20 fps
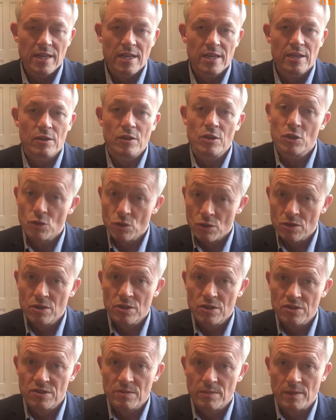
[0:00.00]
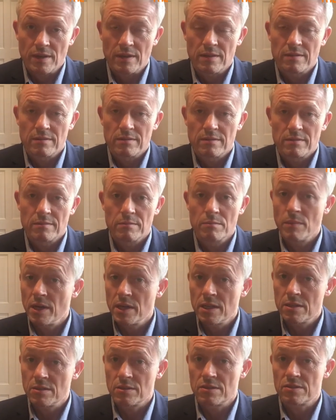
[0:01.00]
you know, your customer,
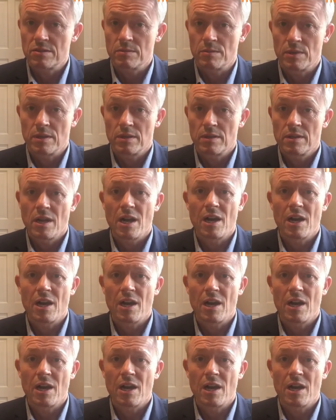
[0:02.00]
my customer,